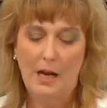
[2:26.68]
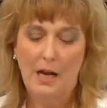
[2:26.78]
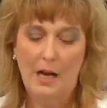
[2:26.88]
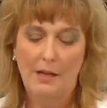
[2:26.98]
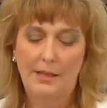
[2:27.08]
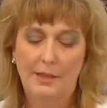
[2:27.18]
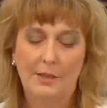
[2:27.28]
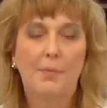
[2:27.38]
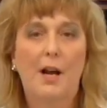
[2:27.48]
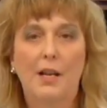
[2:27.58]
it
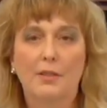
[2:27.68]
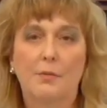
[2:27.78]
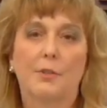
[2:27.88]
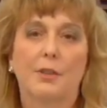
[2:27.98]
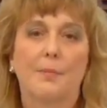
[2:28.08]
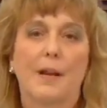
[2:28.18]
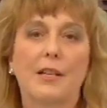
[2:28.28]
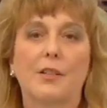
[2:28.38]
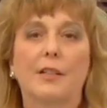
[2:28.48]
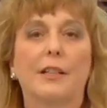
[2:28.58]
is possible,
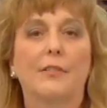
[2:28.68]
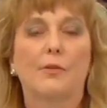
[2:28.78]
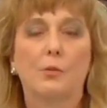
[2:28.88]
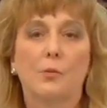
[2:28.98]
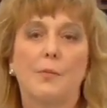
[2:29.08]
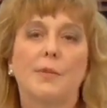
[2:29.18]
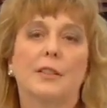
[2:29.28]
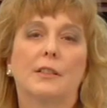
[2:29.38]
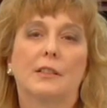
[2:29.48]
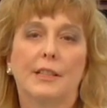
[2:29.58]
especially if the
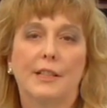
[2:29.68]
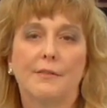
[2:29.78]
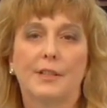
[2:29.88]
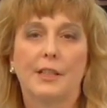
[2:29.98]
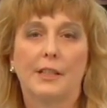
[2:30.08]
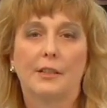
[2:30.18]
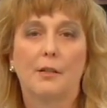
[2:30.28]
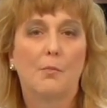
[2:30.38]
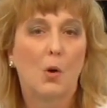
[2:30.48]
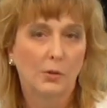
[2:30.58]
woman lives in a
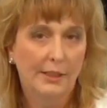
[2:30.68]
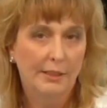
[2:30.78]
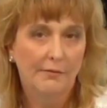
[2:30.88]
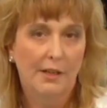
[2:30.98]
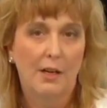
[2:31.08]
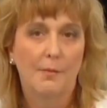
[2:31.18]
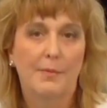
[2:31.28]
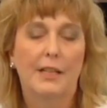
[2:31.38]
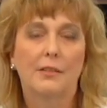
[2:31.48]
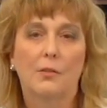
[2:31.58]
moldy
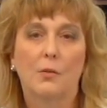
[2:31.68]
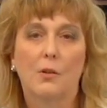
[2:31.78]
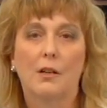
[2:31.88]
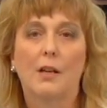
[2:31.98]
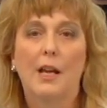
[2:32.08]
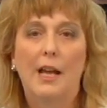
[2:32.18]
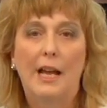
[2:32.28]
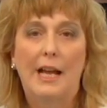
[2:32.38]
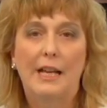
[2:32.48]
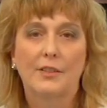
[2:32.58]
environment or
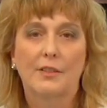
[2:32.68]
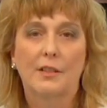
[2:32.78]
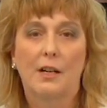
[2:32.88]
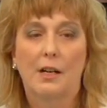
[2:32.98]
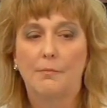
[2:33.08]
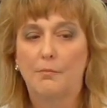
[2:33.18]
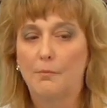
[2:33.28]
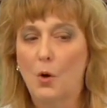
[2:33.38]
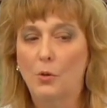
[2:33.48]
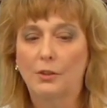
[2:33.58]
has
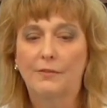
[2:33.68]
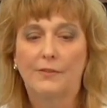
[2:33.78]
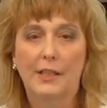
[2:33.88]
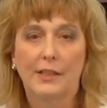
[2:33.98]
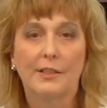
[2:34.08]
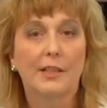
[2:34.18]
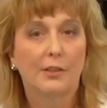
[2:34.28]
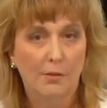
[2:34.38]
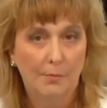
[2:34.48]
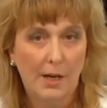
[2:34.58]
mold or fungus
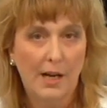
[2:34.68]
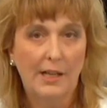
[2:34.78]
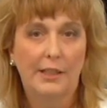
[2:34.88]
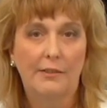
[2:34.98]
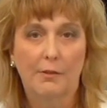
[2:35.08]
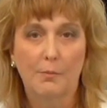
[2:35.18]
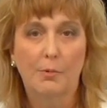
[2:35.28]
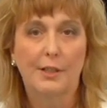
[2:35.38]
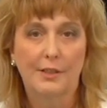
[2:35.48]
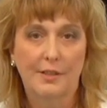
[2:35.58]
in her body from
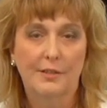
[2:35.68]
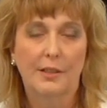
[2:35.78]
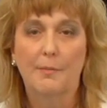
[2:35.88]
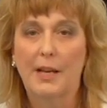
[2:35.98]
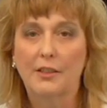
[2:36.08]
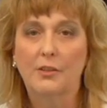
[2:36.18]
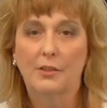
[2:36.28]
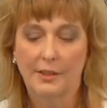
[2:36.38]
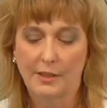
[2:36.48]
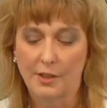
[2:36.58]
pre-existing medical
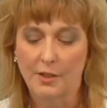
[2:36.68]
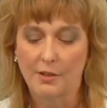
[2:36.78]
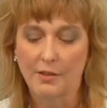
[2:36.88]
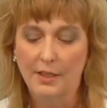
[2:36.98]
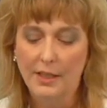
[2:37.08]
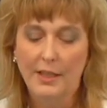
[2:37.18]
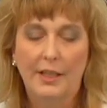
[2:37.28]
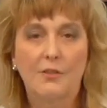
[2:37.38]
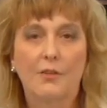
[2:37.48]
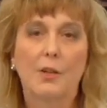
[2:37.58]
conditions,
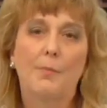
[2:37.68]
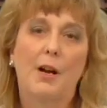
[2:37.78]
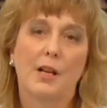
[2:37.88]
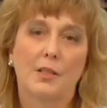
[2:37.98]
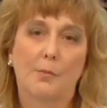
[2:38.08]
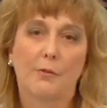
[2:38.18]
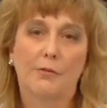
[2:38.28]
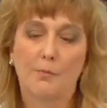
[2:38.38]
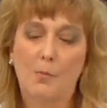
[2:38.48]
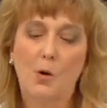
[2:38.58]
it is very possible
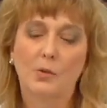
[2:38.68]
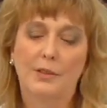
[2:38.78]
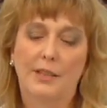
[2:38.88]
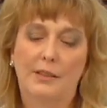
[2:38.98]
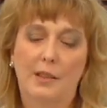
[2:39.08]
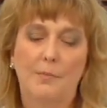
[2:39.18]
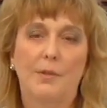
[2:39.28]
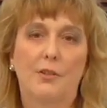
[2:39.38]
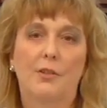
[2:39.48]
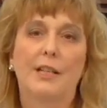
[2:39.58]
for mold to end up
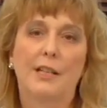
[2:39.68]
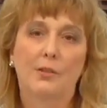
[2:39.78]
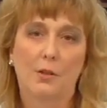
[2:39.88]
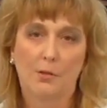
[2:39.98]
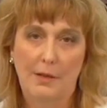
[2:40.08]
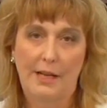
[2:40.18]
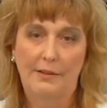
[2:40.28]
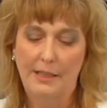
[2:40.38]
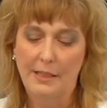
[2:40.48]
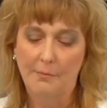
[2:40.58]
either in or
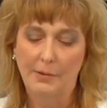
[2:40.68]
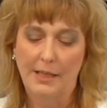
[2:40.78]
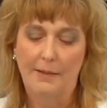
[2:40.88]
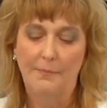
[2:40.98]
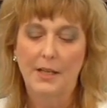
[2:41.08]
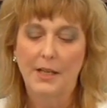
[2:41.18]
around the implant.